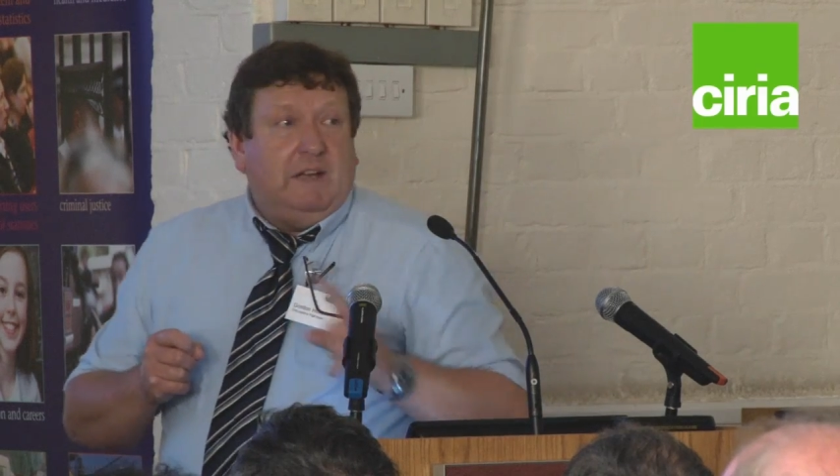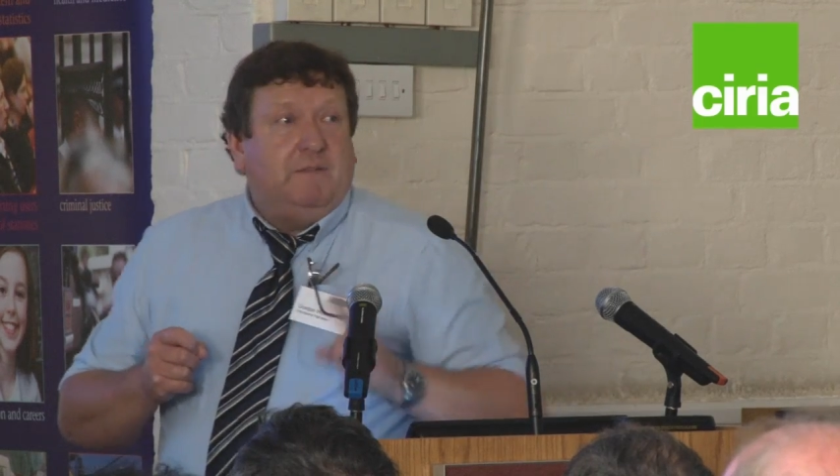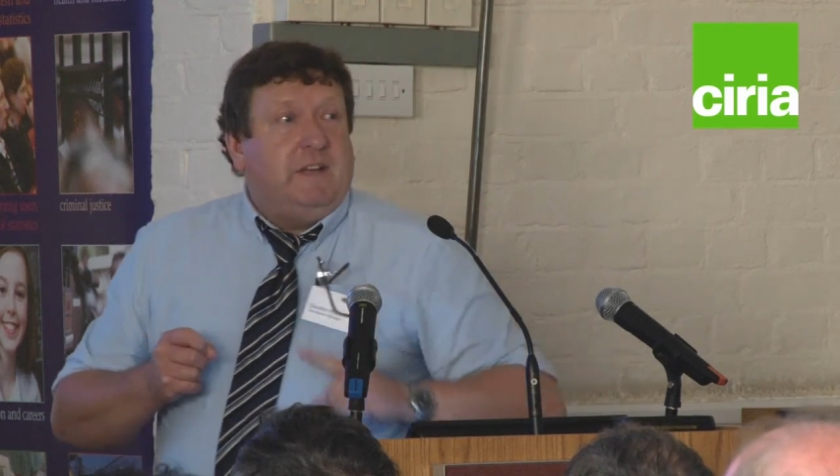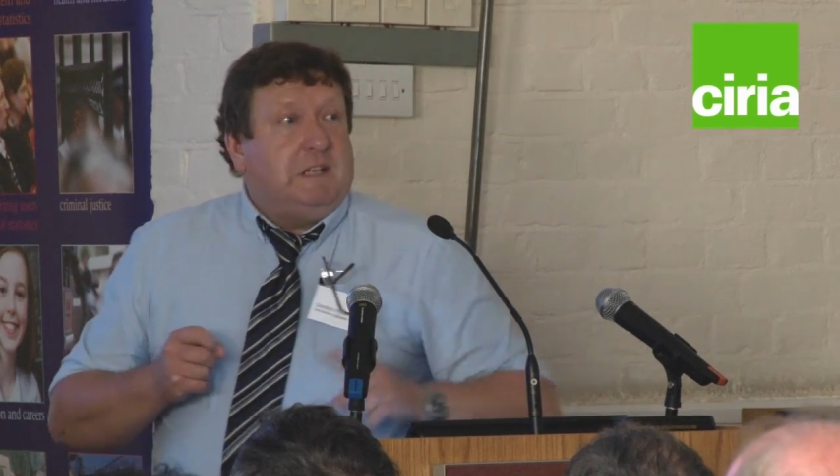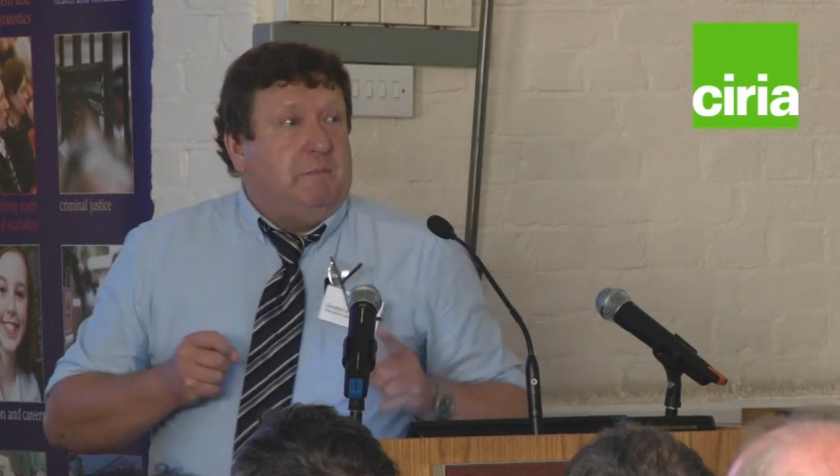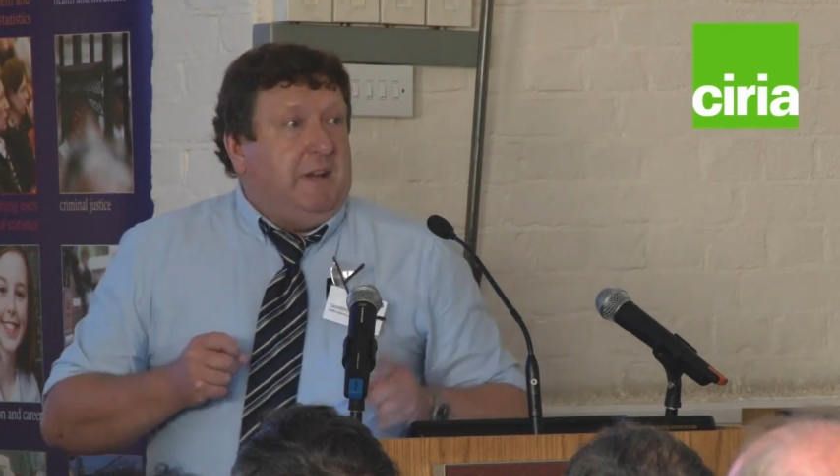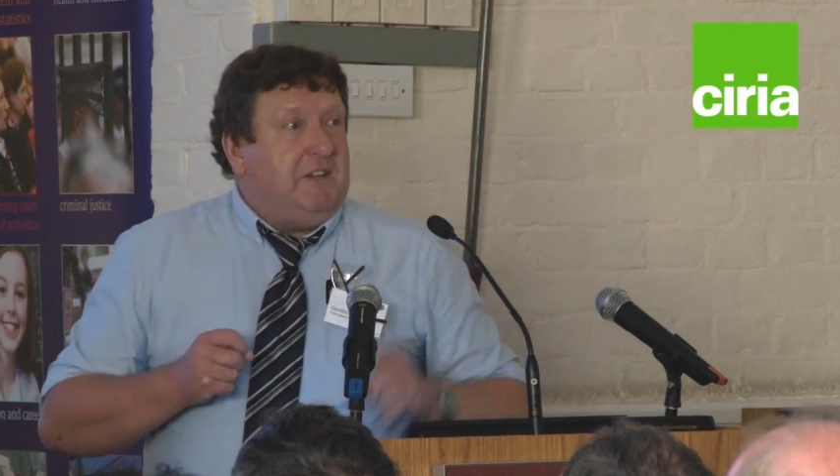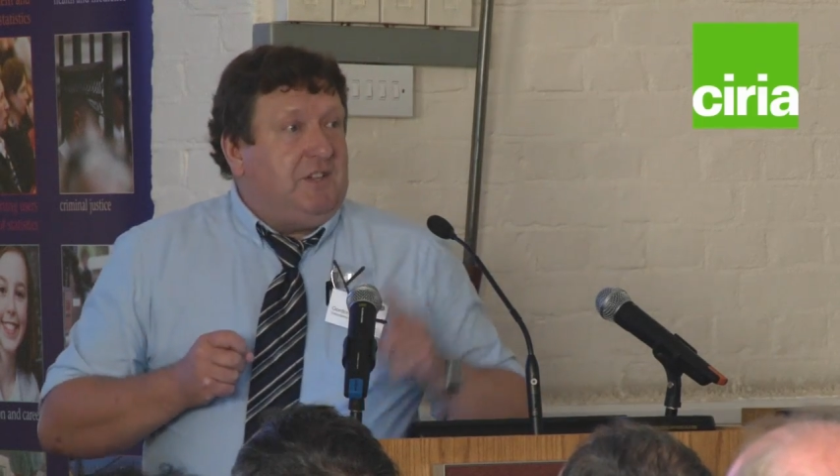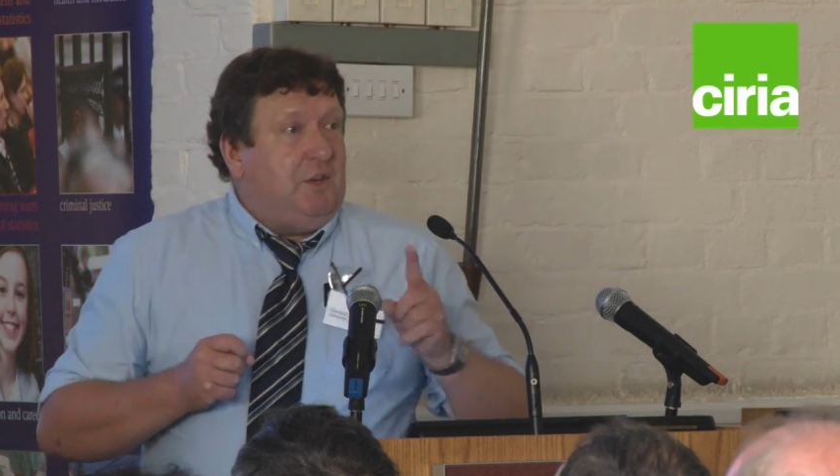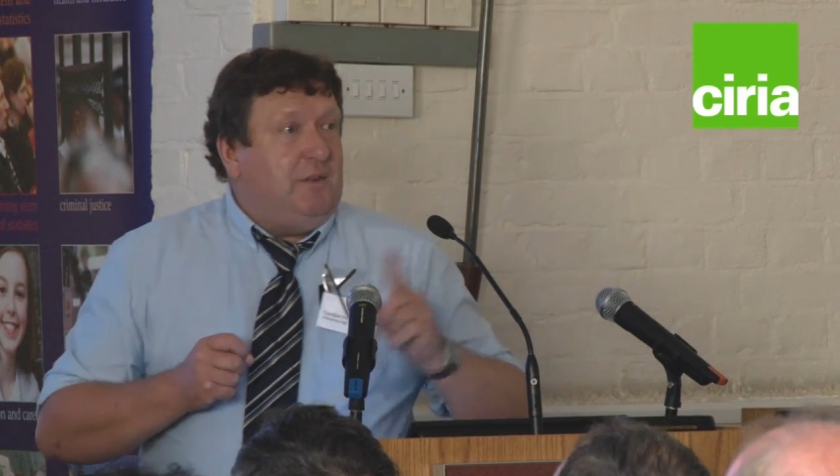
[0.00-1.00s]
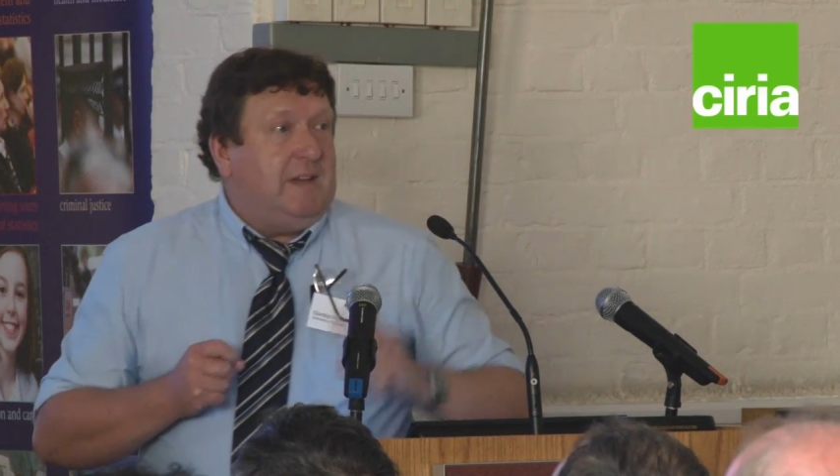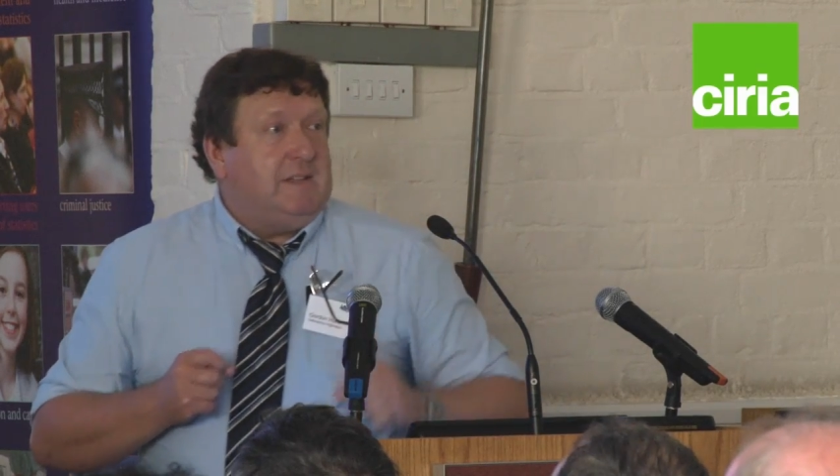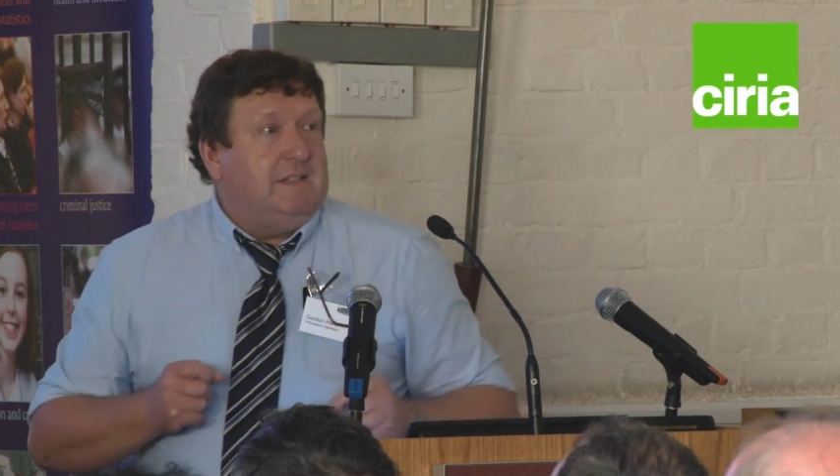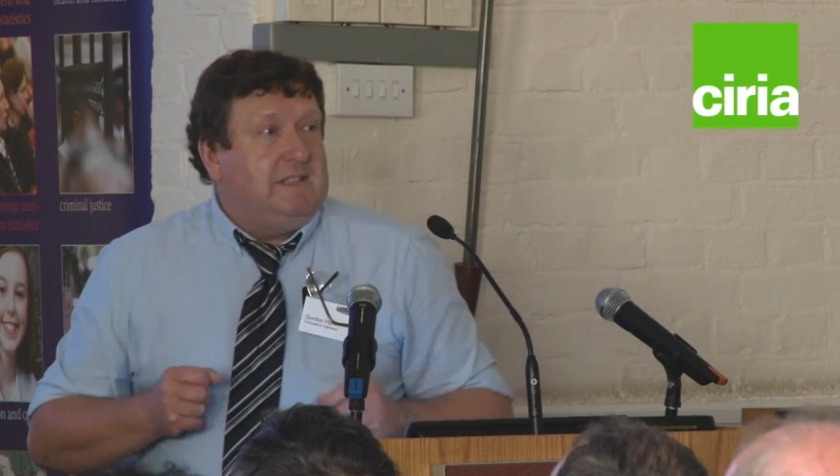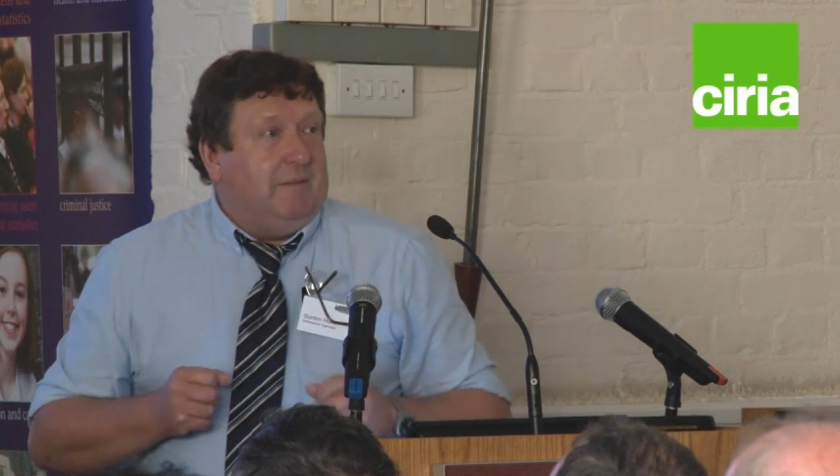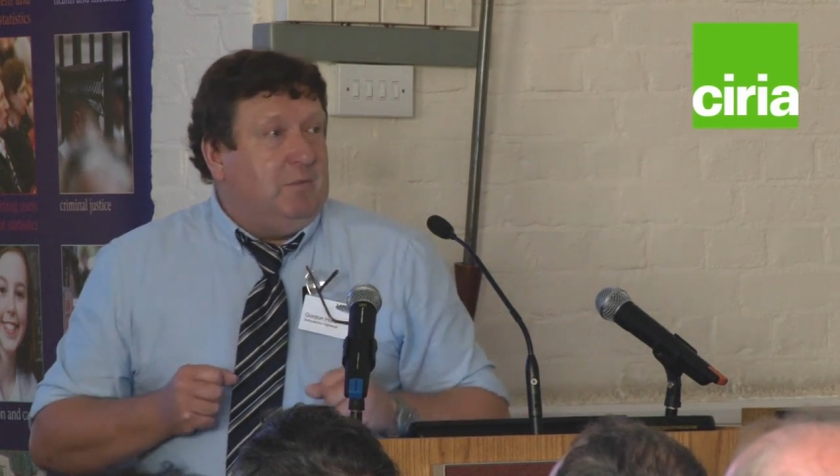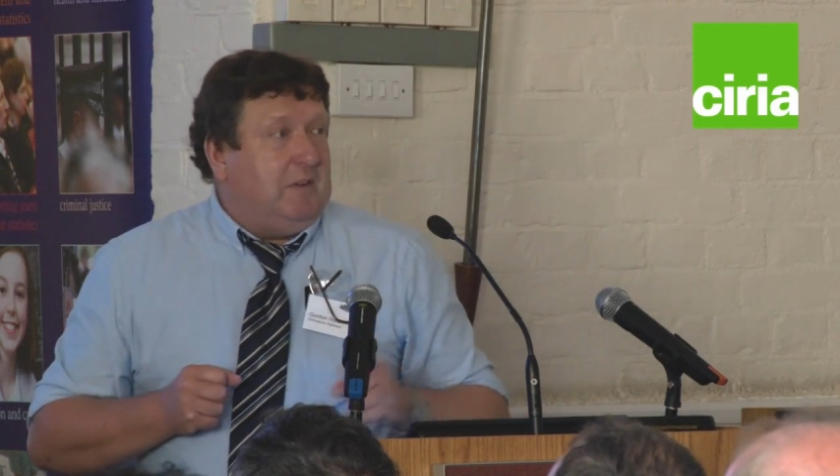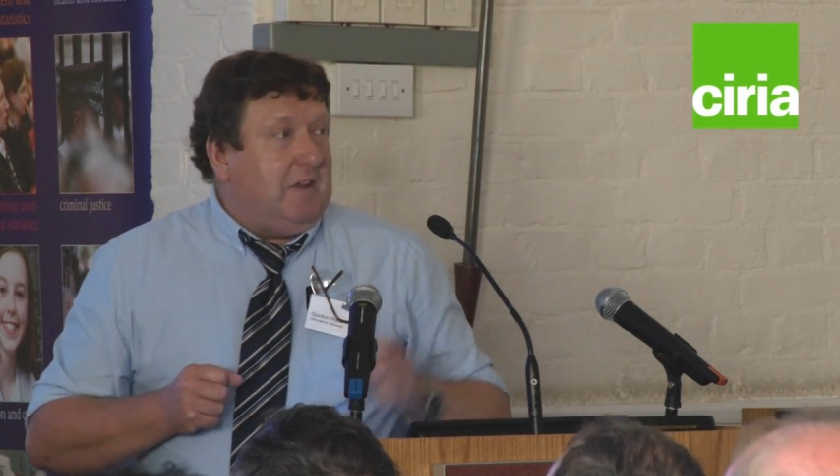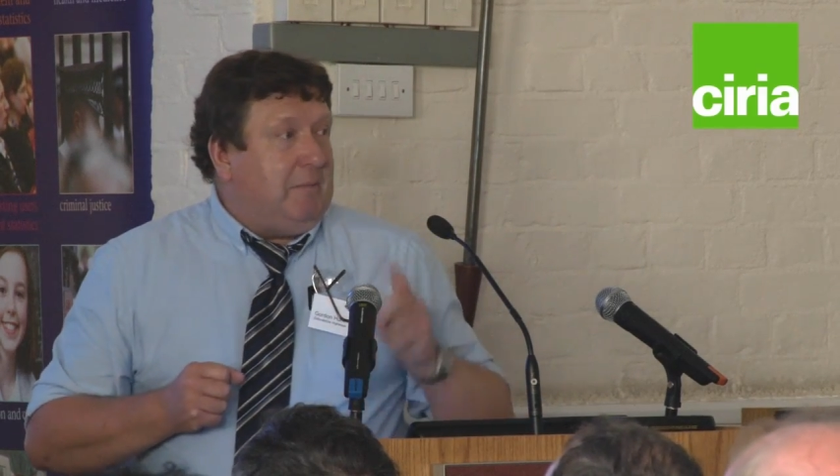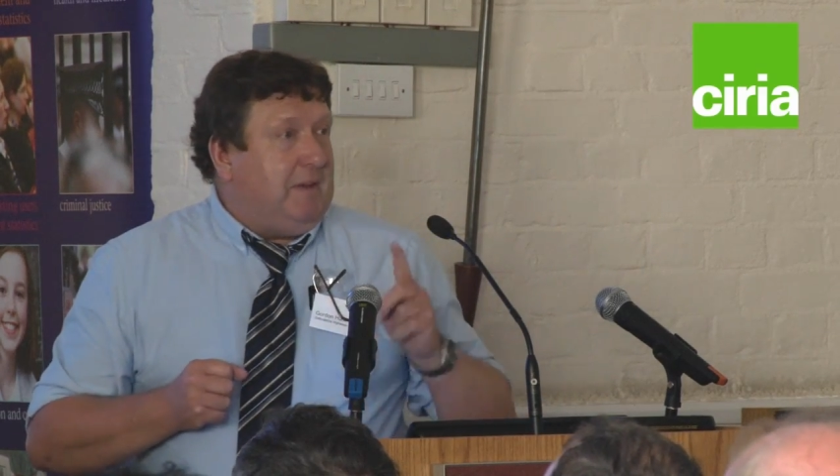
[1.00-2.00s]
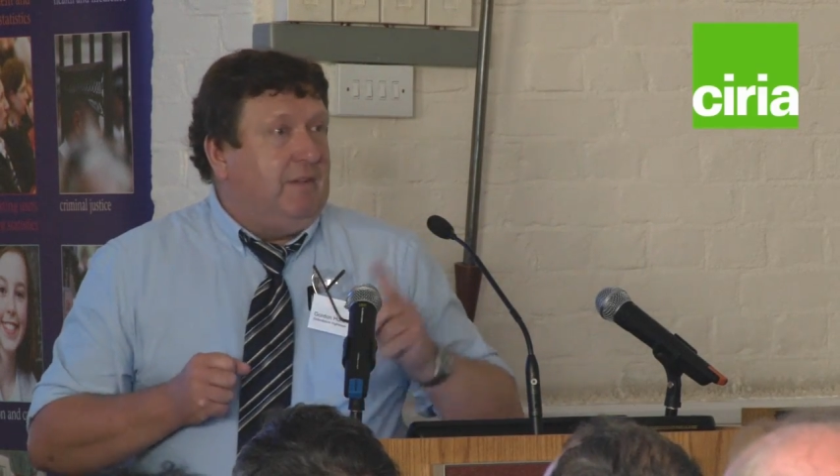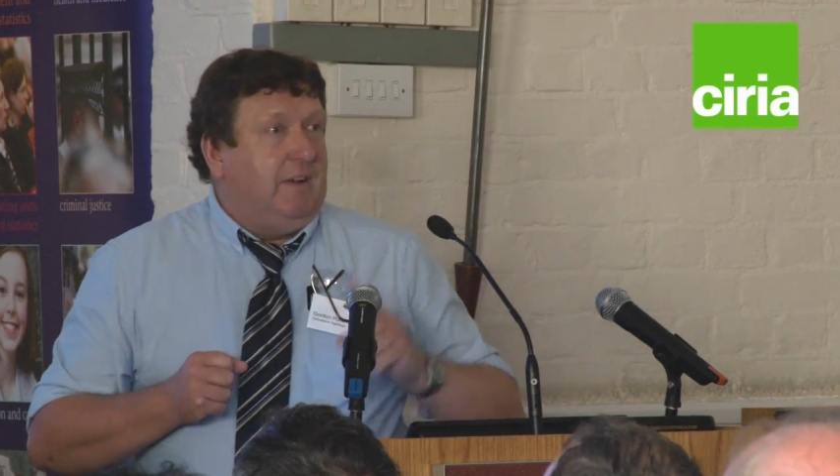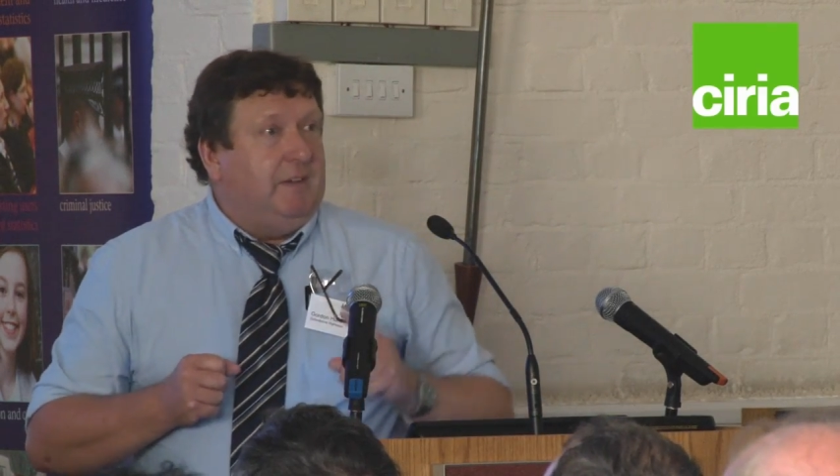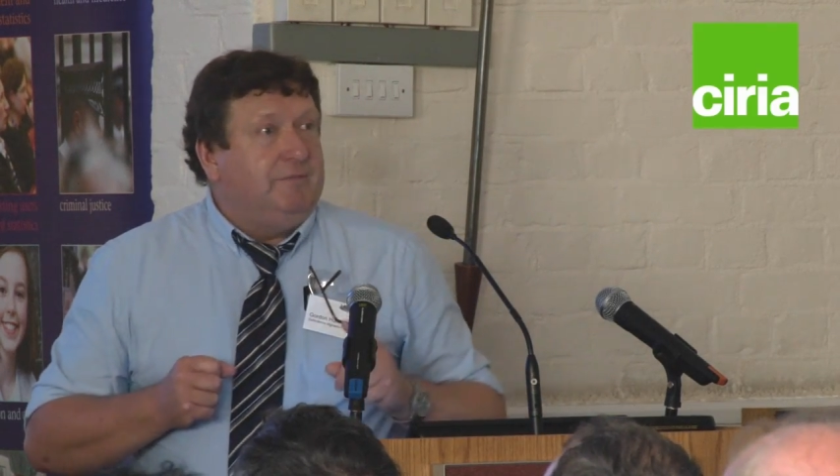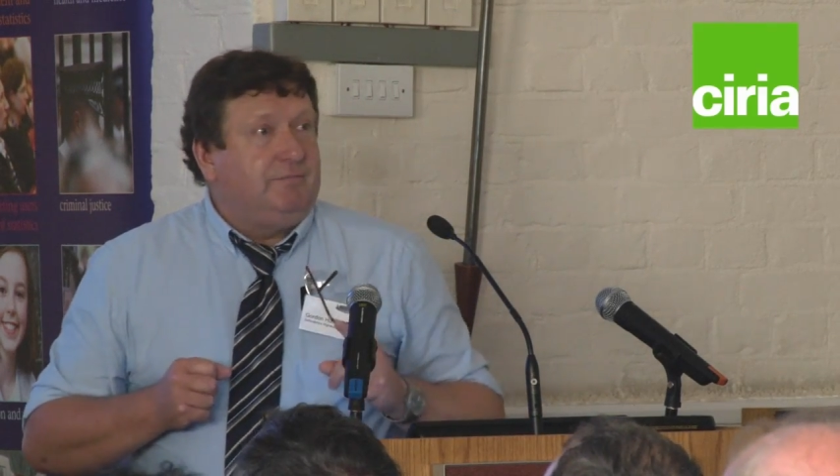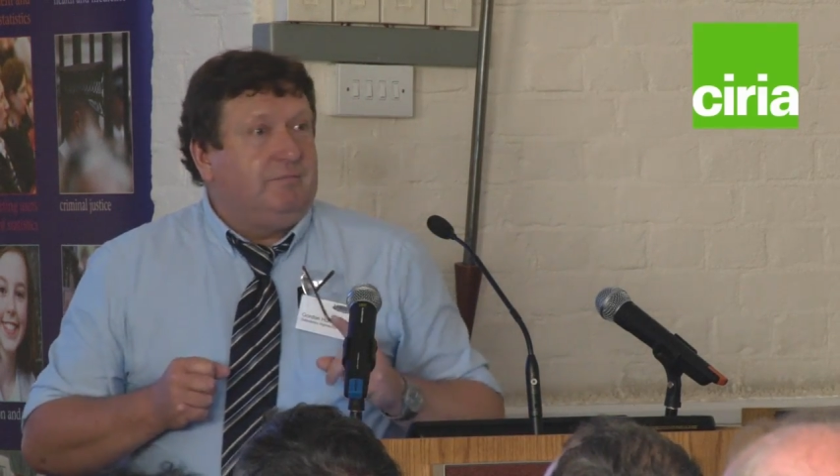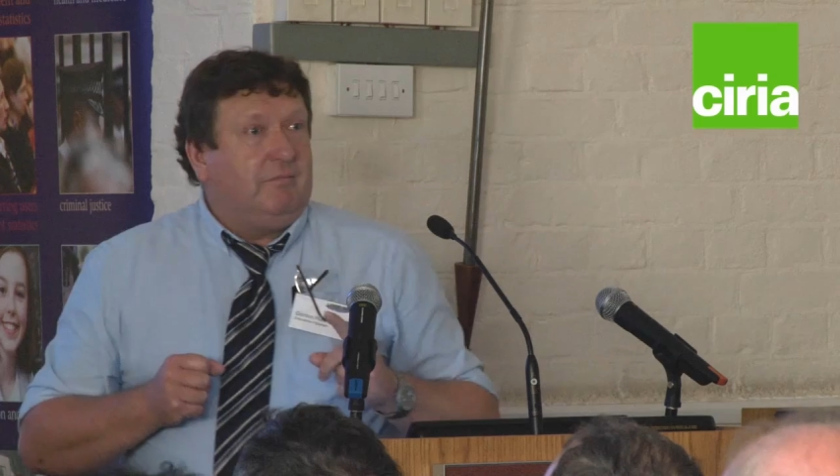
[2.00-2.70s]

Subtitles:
convinced me in 2007, when that big flooding,